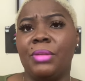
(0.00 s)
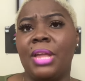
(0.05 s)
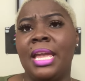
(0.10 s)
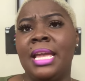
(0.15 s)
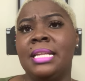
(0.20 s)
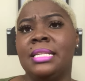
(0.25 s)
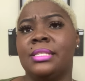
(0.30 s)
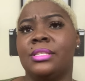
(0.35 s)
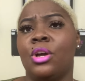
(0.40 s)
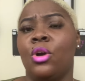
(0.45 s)

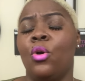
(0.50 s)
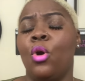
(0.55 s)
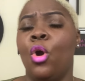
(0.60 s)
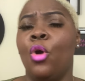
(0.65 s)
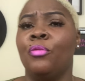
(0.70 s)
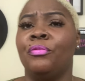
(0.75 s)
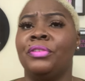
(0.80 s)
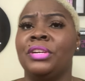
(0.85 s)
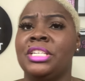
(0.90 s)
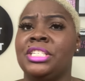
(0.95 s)
And so
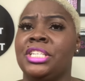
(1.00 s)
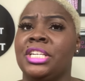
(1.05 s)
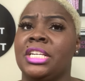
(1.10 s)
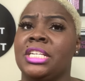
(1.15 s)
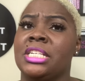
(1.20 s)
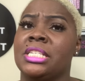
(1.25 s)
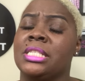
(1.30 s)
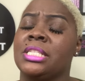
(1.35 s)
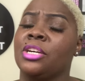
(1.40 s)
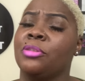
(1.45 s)
hopefully she can
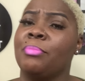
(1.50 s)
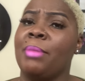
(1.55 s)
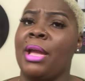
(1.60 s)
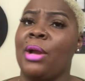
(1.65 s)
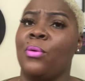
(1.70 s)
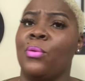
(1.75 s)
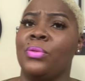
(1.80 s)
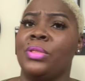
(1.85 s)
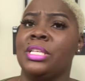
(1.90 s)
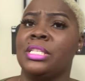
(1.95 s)
just look back
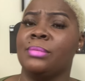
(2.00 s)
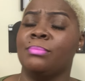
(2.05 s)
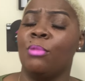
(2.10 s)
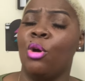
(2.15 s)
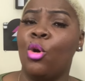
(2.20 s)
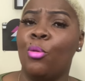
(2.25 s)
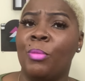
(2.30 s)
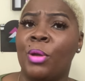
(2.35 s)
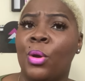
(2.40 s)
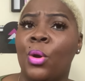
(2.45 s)
on this
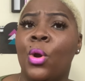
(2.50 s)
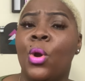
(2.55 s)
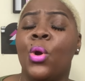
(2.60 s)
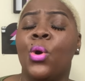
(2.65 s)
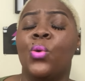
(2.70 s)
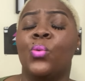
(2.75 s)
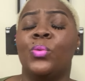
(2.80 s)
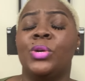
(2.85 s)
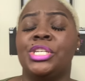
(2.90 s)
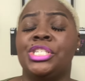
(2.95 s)
moment
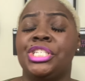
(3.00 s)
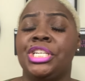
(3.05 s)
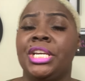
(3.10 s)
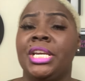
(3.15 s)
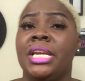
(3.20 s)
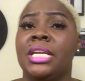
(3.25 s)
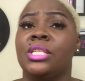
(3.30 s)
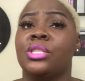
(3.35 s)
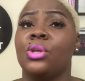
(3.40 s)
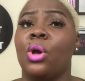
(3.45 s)
when she
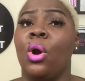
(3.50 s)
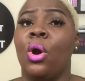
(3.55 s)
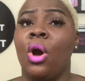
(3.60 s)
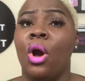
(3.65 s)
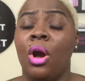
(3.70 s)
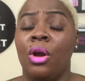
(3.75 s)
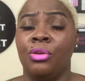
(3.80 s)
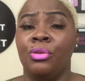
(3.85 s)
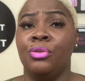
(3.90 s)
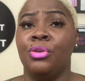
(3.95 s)
gets
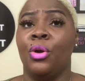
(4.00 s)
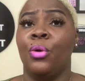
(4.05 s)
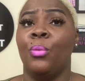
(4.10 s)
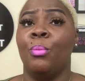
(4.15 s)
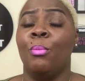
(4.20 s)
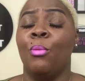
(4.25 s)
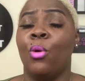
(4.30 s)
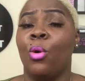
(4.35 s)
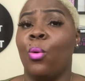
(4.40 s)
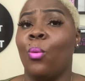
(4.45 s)
you know,
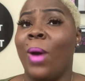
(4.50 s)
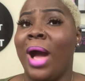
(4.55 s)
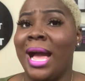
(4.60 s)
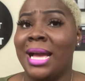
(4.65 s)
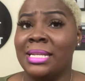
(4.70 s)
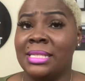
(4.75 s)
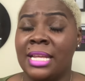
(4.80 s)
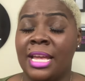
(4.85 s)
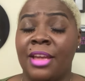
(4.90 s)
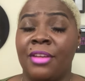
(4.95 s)
more
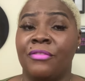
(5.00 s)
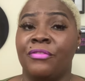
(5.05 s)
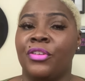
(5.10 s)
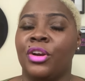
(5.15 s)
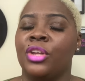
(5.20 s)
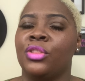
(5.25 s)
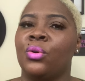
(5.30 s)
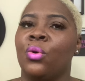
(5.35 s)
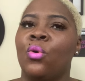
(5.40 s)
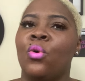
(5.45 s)
wiser and
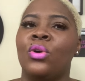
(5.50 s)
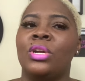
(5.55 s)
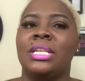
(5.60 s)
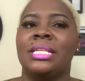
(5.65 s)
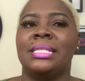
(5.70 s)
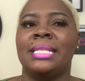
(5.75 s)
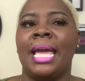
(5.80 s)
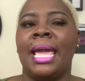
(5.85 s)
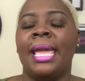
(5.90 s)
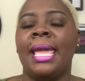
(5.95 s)
further on and
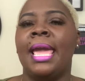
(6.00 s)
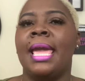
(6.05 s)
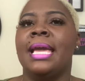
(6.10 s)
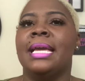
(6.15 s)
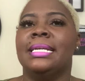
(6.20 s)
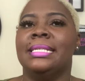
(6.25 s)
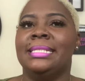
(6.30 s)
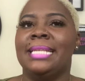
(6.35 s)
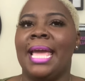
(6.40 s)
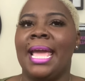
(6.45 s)
say,
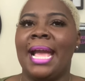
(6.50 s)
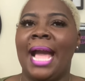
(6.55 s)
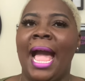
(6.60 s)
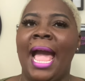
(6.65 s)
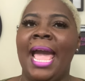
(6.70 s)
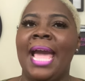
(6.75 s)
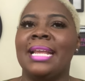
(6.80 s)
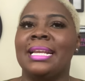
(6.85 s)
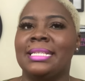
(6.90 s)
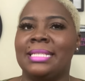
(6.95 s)
Dag, I
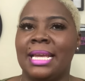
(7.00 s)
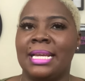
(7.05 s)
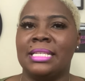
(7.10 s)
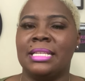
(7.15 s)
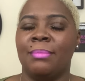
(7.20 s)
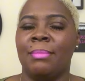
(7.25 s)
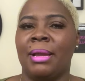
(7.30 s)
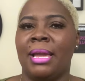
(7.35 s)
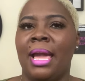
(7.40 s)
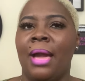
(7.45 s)
had to take
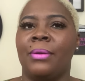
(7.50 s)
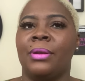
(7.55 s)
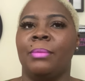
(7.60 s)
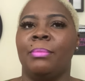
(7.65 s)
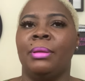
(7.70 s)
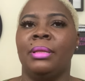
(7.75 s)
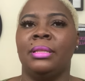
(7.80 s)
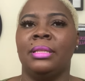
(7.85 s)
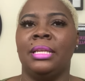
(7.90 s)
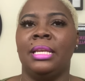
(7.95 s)
some
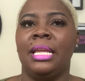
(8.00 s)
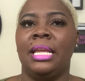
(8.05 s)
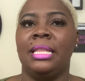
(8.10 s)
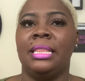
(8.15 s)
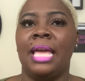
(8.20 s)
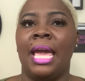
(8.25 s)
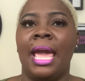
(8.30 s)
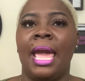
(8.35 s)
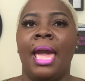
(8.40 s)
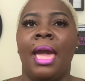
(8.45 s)
accountability
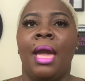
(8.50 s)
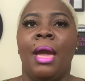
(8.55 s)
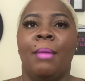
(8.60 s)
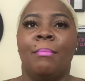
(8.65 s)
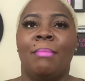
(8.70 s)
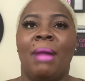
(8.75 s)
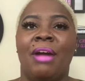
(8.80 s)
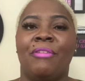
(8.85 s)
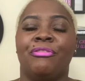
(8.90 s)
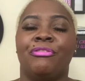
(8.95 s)
that
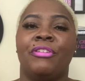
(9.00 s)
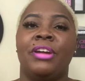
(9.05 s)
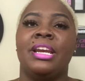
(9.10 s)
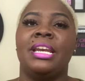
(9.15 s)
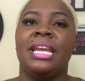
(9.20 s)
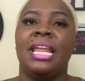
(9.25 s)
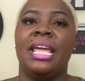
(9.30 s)
my friend